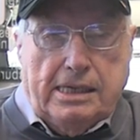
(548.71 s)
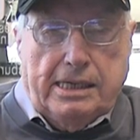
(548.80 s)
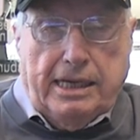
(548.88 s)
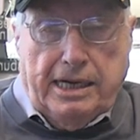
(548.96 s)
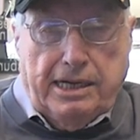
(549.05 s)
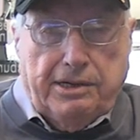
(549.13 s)

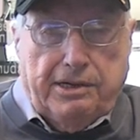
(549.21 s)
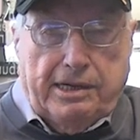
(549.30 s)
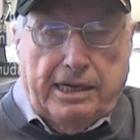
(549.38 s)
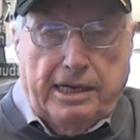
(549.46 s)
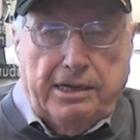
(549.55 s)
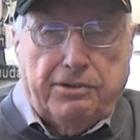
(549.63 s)
getting
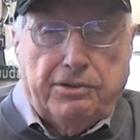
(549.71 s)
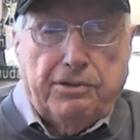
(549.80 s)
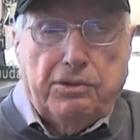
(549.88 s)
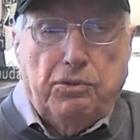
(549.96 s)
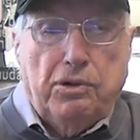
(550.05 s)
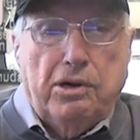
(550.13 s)
getting through
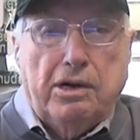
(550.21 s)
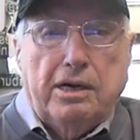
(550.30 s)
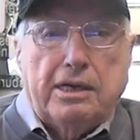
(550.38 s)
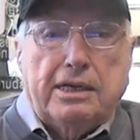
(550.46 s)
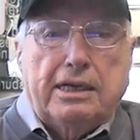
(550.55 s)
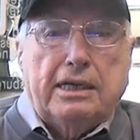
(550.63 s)
the
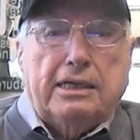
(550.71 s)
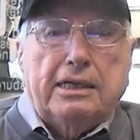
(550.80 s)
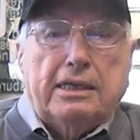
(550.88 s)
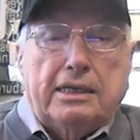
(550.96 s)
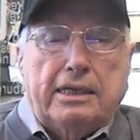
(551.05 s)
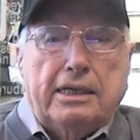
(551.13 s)
war and get
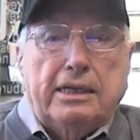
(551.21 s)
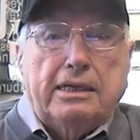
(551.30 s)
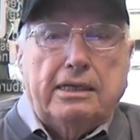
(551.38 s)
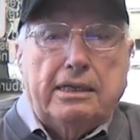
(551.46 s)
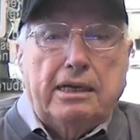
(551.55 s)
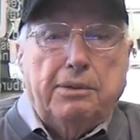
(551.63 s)
the,
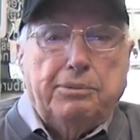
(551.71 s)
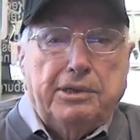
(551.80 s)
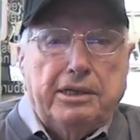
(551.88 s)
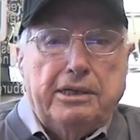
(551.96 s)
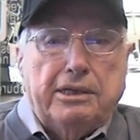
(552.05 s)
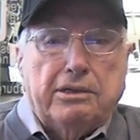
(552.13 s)
getting the
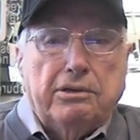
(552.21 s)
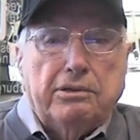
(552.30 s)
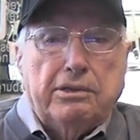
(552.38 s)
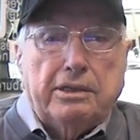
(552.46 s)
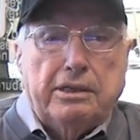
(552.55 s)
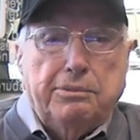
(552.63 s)
opportunity to
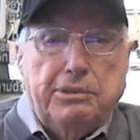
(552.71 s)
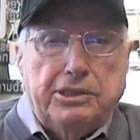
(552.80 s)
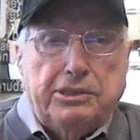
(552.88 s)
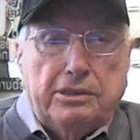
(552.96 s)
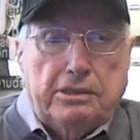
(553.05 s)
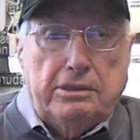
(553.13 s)
go to the
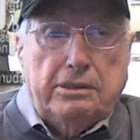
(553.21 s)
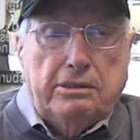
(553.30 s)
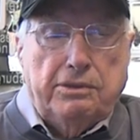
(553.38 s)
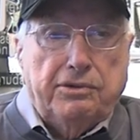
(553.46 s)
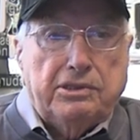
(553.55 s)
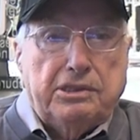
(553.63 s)

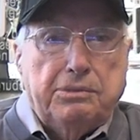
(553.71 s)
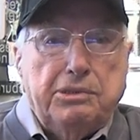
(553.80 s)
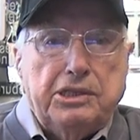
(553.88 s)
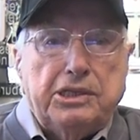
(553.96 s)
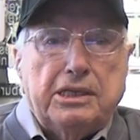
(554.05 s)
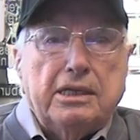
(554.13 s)
University of
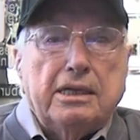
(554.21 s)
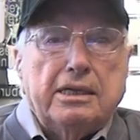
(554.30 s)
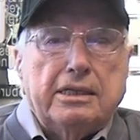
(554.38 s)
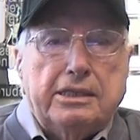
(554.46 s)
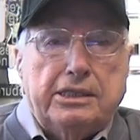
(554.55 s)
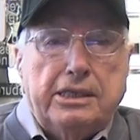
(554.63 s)
Michigan on
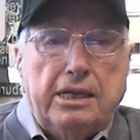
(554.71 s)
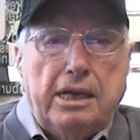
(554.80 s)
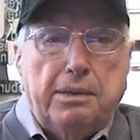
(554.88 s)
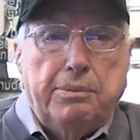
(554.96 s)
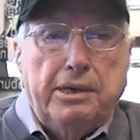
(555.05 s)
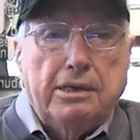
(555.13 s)
the
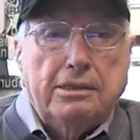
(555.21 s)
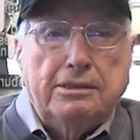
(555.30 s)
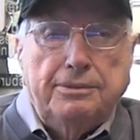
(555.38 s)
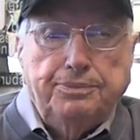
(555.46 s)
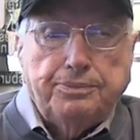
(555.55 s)
GI Bill